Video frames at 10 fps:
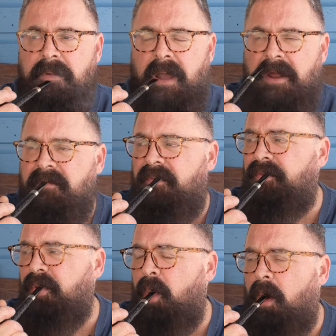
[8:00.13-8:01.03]
kind of a
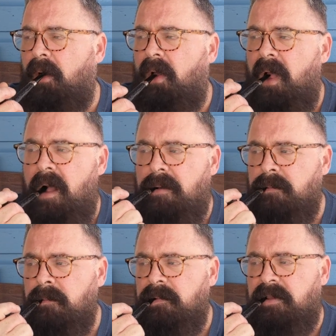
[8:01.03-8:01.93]
floral
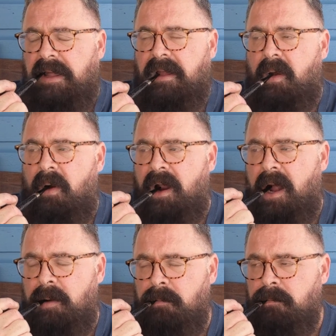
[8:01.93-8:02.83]
thing going on.